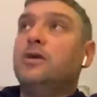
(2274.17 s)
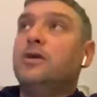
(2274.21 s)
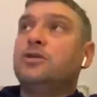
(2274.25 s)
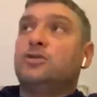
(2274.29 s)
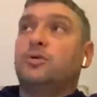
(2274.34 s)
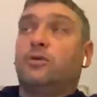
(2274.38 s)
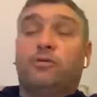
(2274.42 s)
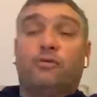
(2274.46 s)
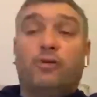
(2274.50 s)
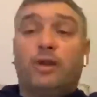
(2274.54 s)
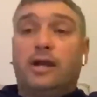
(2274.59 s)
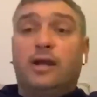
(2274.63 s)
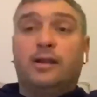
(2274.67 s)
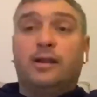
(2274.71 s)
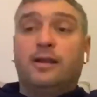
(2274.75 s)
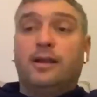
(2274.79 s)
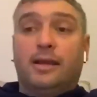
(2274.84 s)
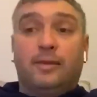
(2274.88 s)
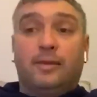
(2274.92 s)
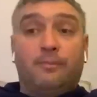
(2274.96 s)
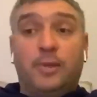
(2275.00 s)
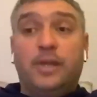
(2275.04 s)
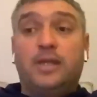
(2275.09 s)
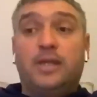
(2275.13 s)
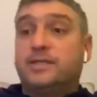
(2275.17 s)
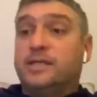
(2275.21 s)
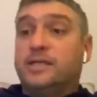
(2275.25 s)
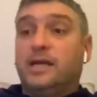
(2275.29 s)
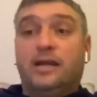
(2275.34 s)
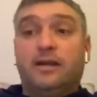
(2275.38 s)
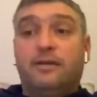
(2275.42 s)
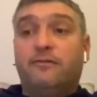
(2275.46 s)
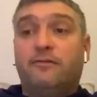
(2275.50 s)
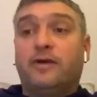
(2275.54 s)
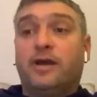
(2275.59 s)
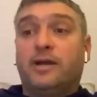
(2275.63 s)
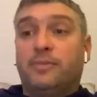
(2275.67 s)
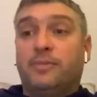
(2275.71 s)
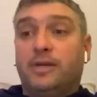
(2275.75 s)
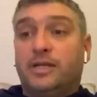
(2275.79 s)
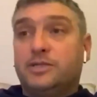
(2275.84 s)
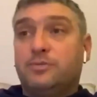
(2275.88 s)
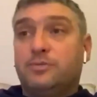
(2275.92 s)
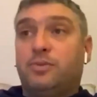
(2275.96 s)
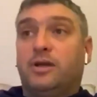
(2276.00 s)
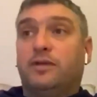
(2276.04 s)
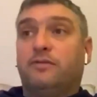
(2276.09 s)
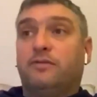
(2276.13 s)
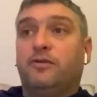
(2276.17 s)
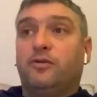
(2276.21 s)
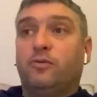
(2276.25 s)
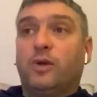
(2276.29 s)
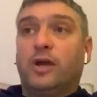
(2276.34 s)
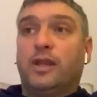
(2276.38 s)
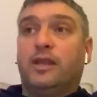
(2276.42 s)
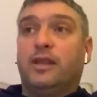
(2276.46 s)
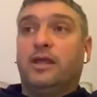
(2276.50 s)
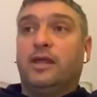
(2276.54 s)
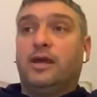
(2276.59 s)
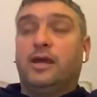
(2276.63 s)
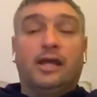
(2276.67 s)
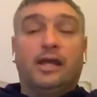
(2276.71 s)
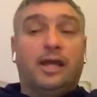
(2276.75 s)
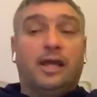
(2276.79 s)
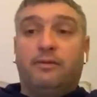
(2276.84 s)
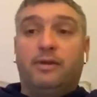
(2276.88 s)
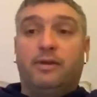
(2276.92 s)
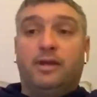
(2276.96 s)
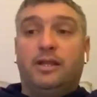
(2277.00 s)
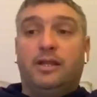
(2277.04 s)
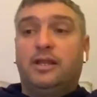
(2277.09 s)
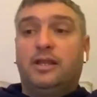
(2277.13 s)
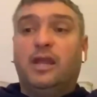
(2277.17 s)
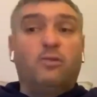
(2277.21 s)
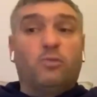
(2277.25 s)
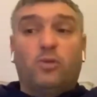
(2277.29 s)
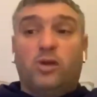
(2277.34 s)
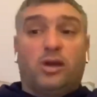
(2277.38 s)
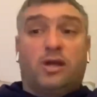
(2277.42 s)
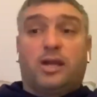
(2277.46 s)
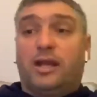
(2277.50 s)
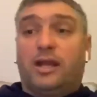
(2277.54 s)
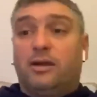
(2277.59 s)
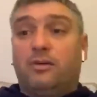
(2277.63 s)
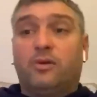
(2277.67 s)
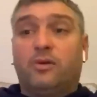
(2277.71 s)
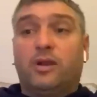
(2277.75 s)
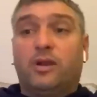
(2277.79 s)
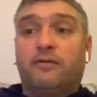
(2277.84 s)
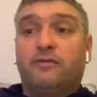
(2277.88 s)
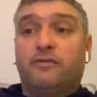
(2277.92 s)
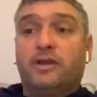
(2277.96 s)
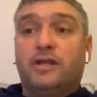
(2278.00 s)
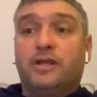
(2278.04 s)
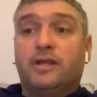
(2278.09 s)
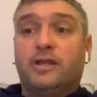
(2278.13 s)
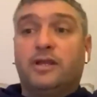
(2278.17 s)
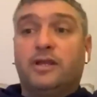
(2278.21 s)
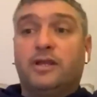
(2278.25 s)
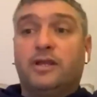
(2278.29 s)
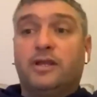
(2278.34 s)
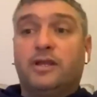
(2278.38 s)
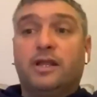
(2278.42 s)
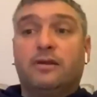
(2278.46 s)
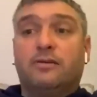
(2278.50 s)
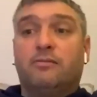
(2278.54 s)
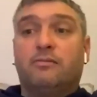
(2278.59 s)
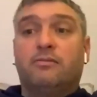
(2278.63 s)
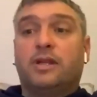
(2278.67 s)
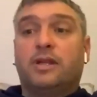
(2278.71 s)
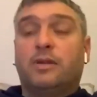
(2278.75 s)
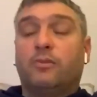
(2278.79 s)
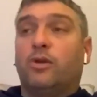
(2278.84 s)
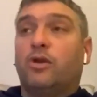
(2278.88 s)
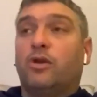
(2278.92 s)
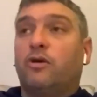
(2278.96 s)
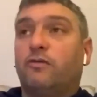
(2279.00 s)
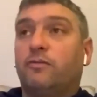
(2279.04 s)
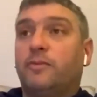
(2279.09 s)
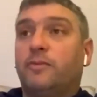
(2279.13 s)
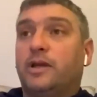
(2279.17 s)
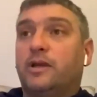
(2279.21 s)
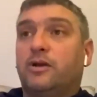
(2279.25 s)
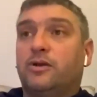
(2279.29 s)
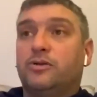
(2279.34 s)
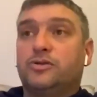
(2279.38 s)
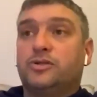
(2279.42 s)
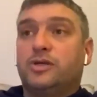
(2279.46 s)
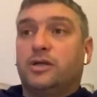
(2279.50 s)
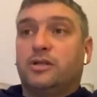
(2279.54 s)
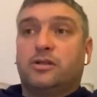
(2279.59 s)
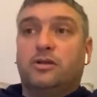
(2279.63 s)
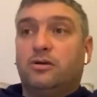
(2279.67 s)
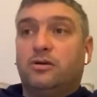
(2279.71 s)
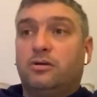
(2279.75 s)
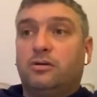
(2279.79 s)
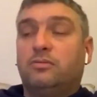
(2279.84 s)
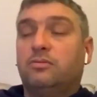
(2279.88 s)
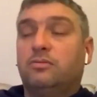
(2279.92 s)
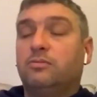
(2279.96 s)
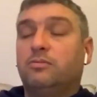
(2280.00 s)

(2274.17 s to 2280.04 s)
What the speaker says: So I rang, and Peter Taylor invited me into Bradford. Went there. Anyway, it didn't work out, whatever. Didn't want to offer me a contract at all.